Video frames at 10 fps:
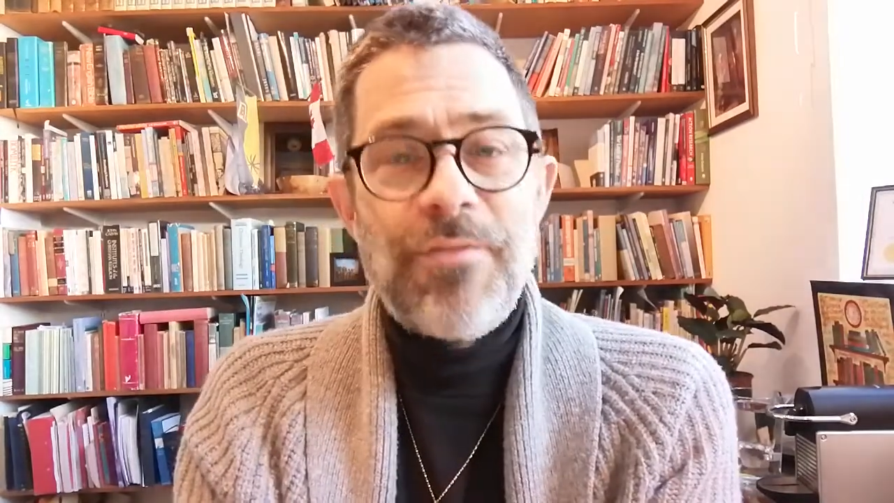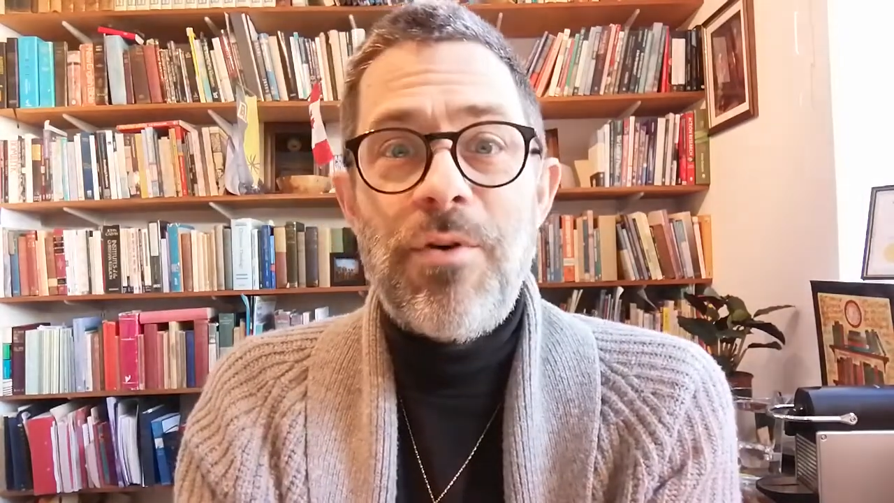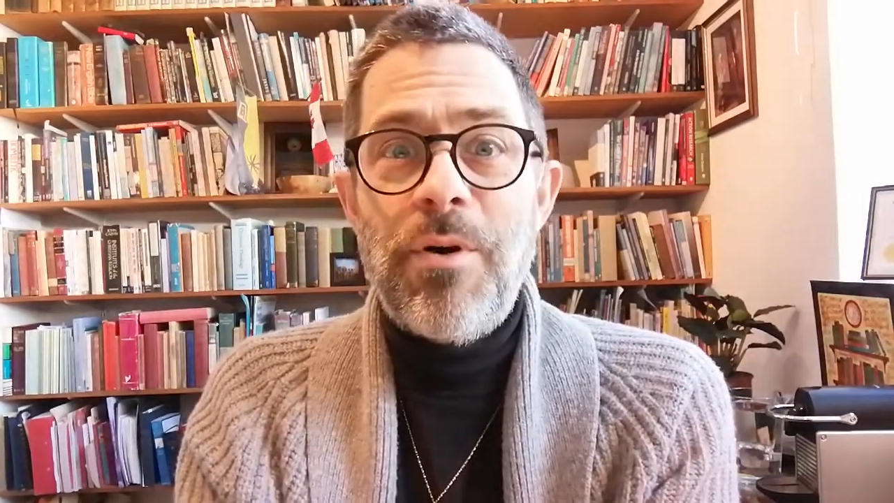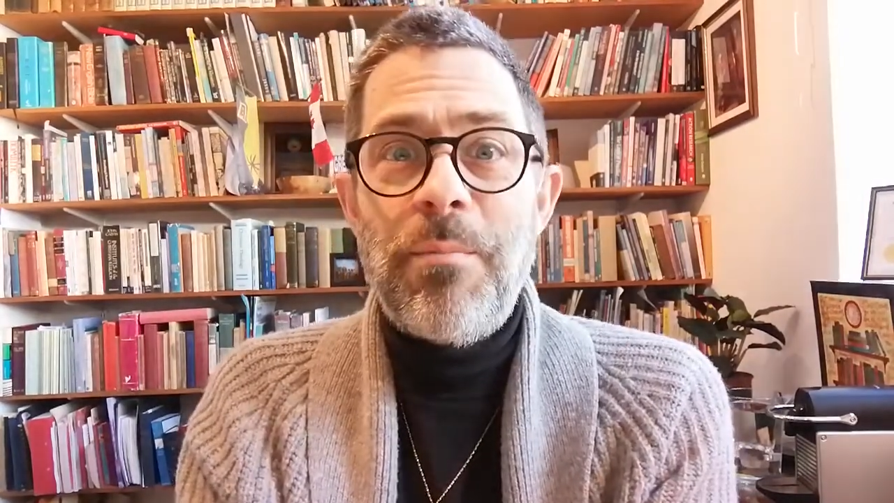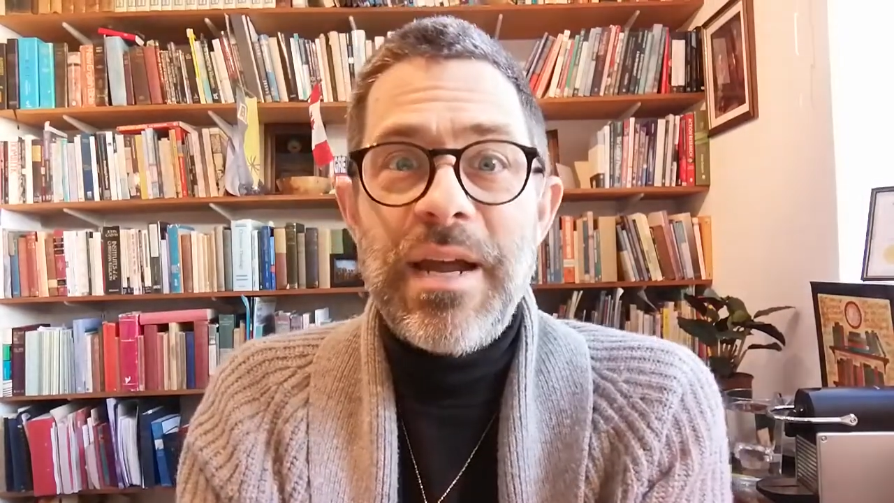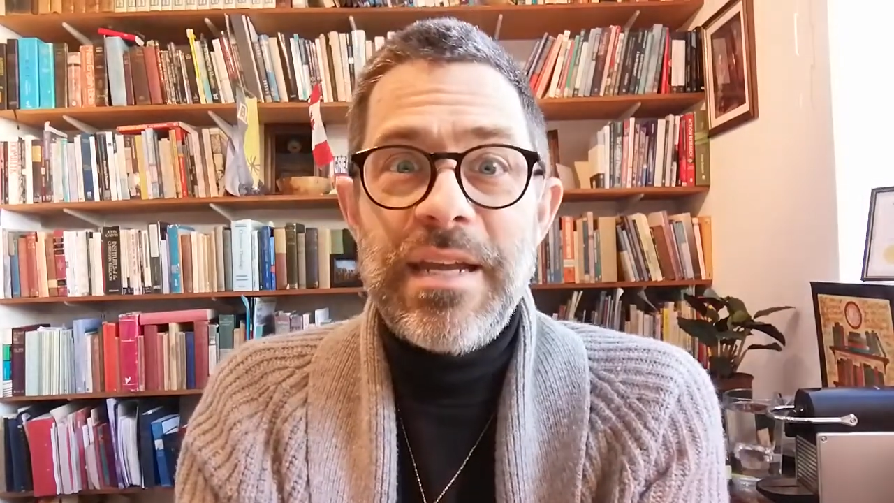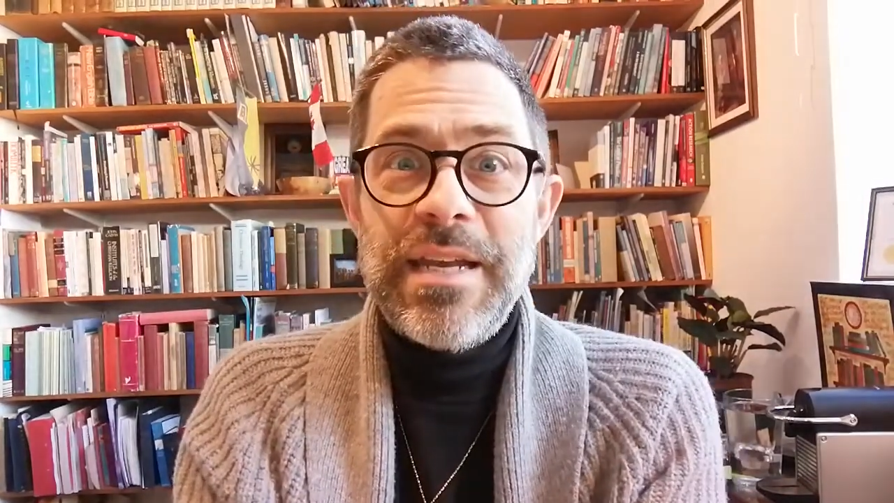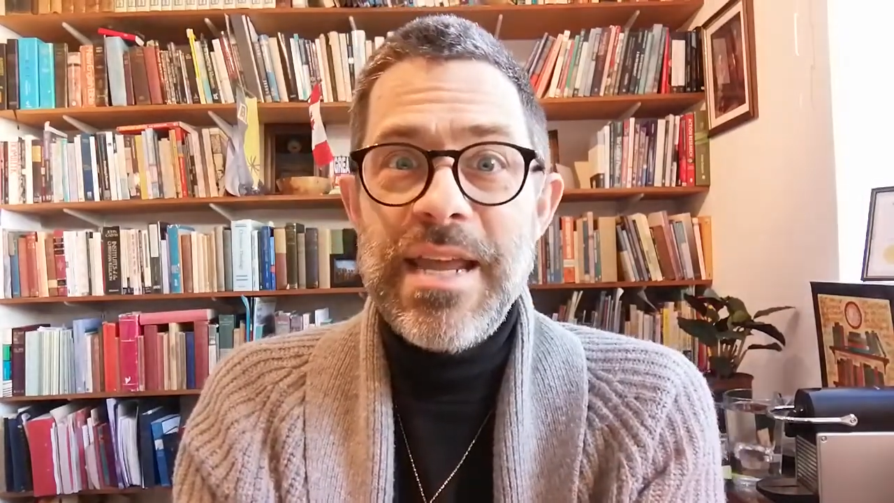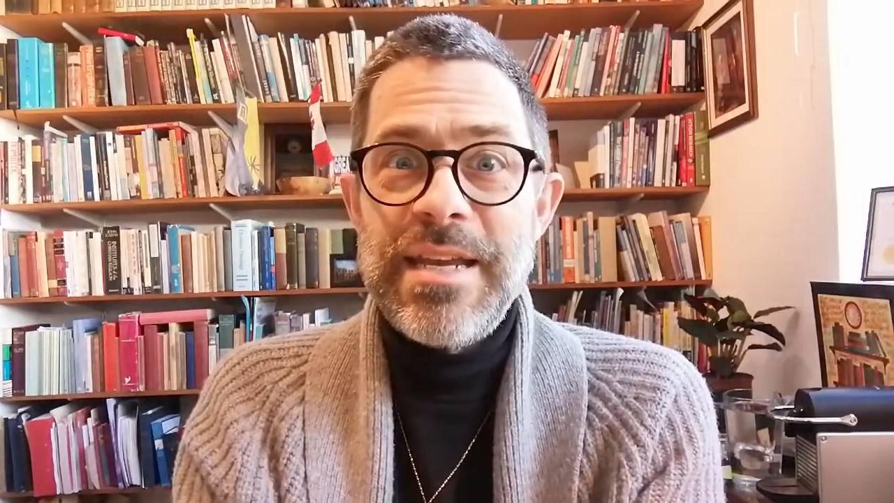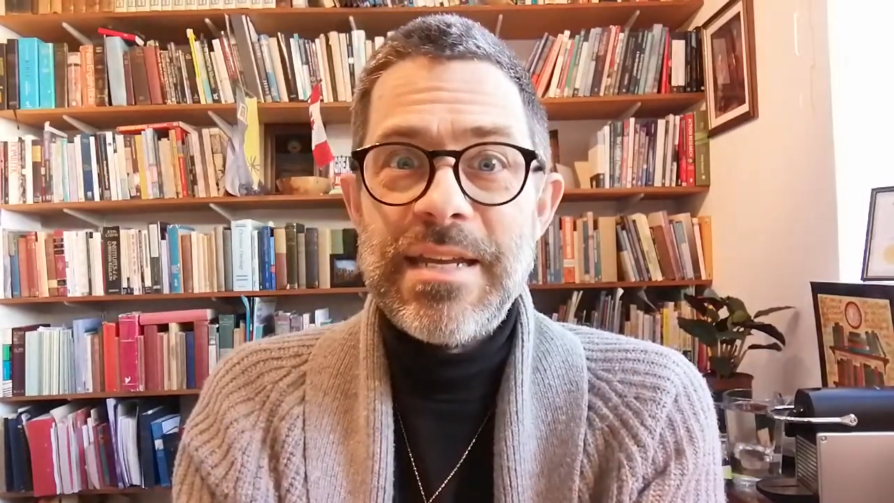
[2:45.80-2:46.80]
for my
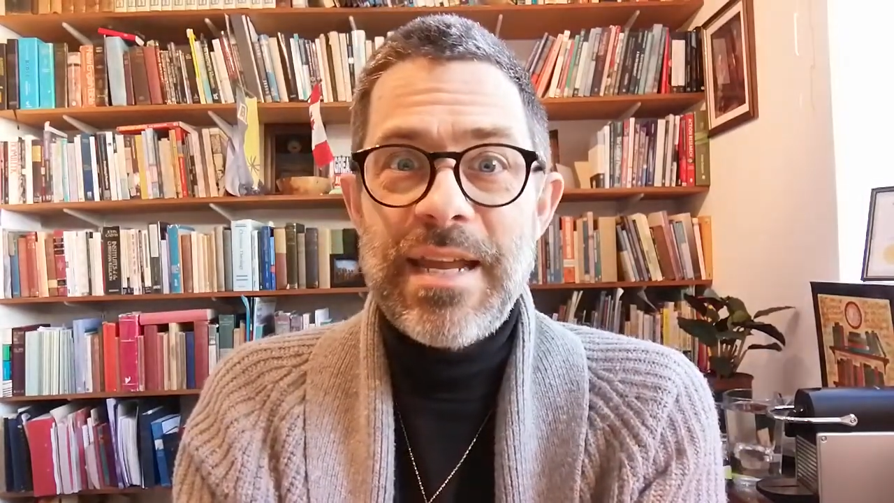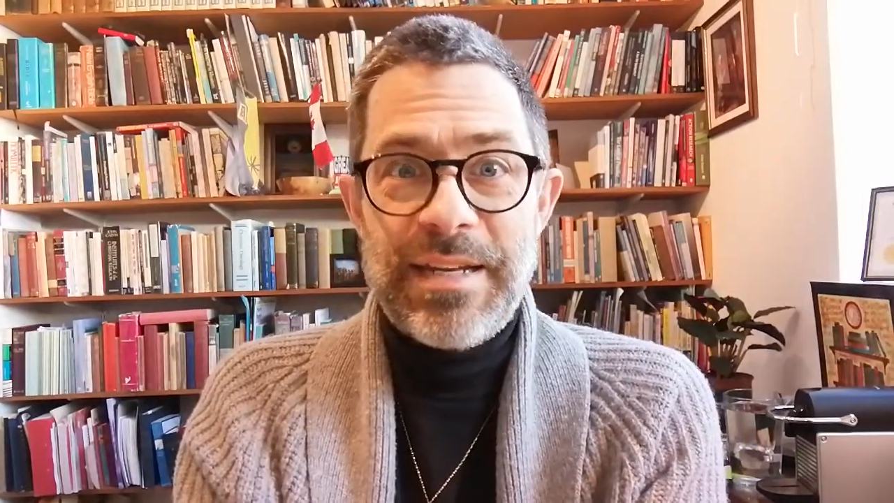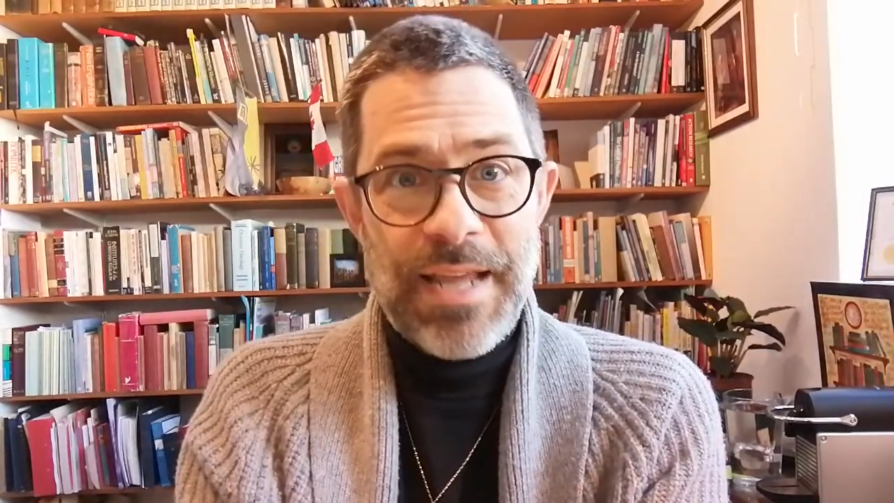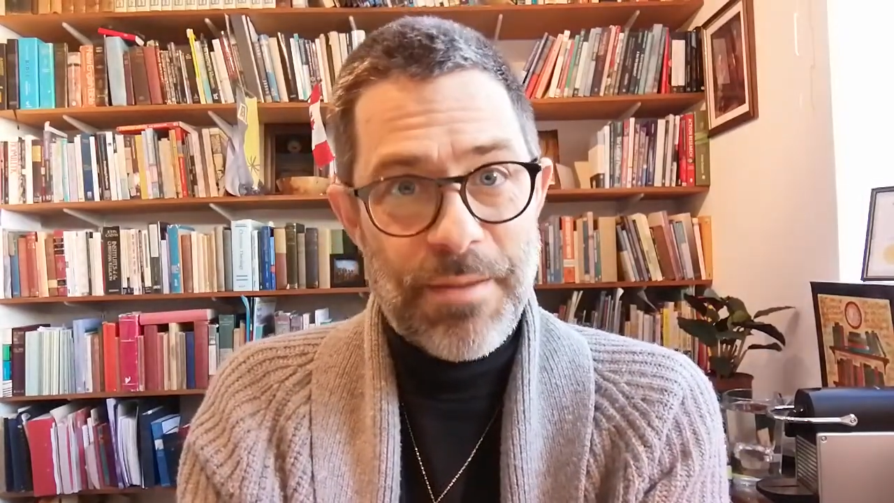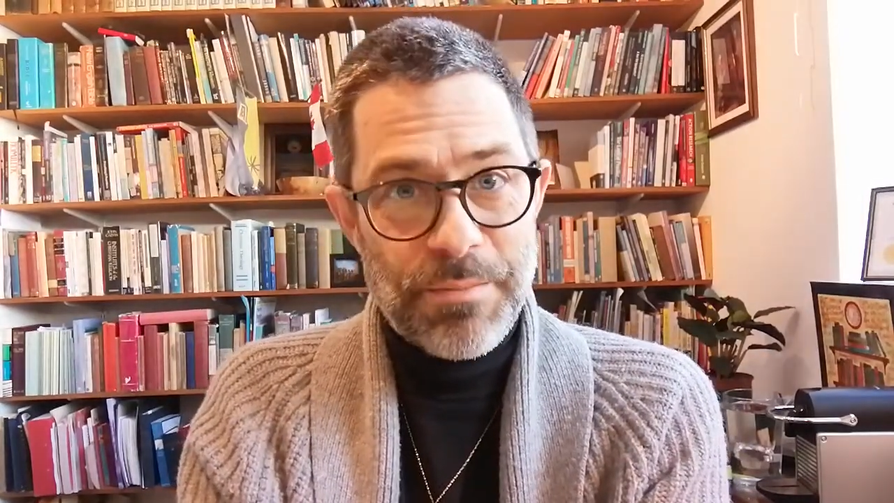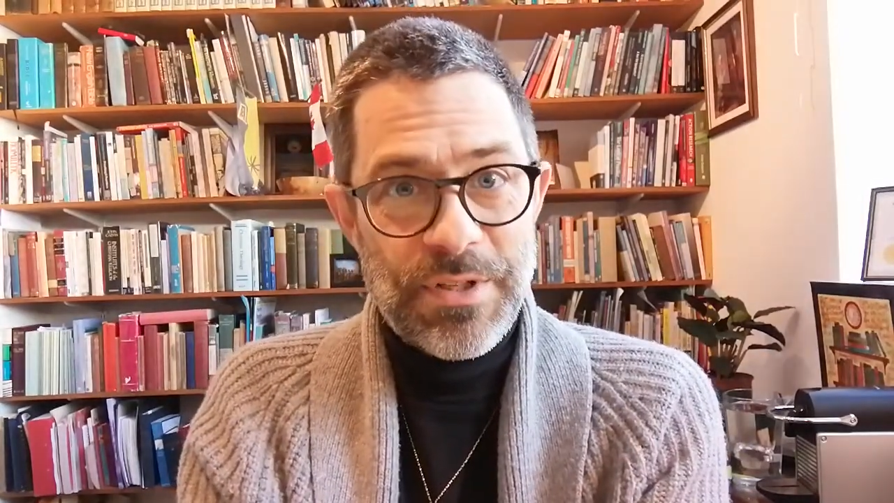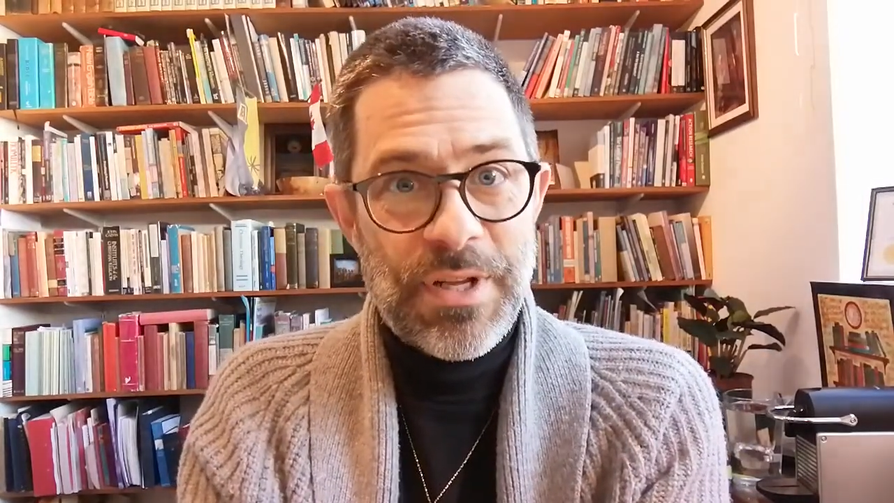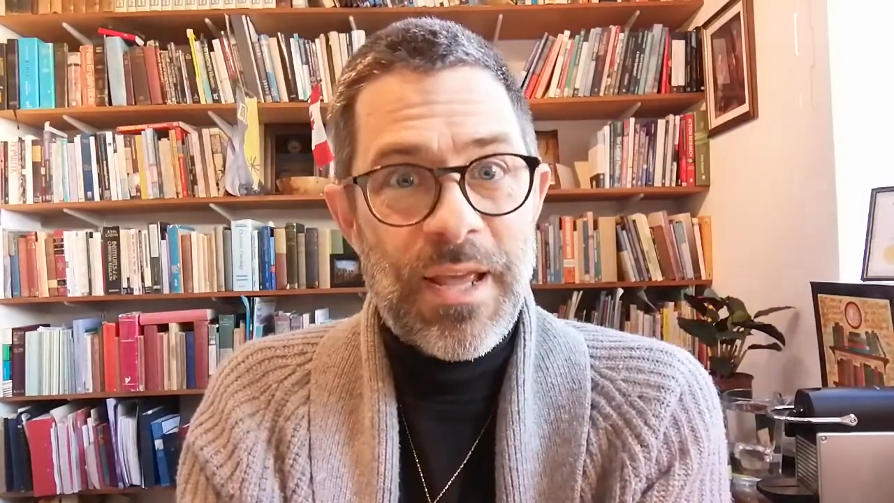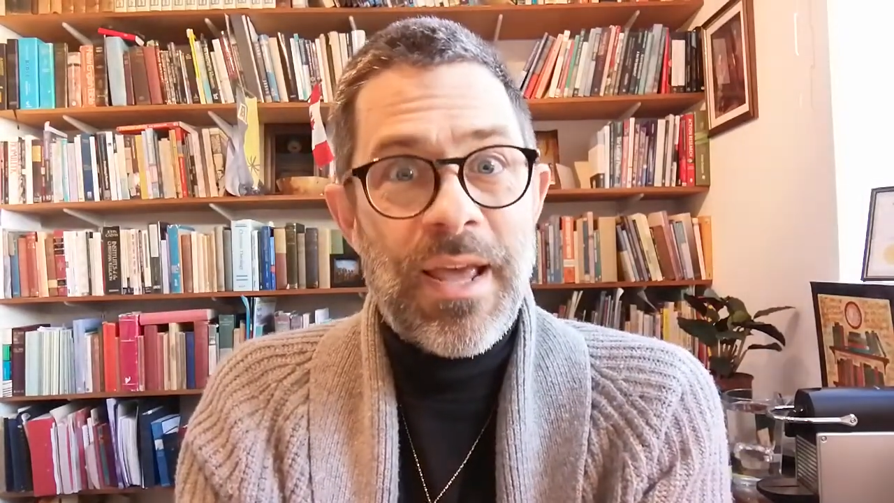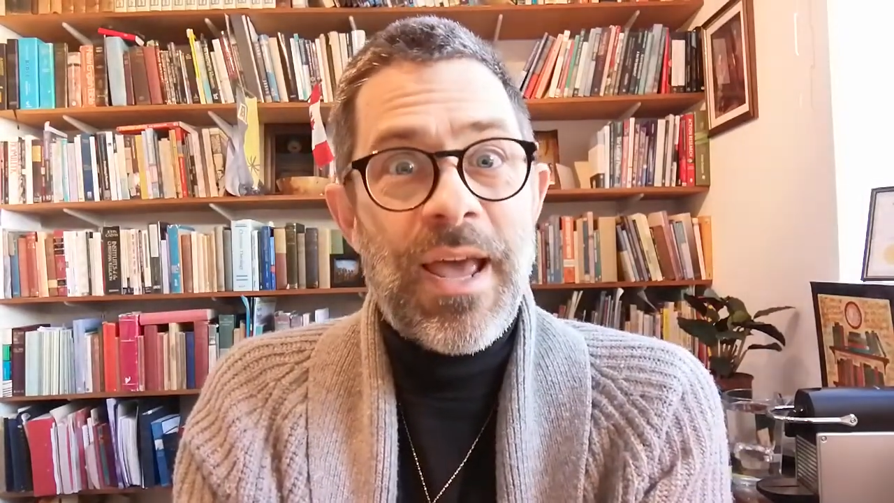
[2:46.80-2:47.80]
Canadian attempt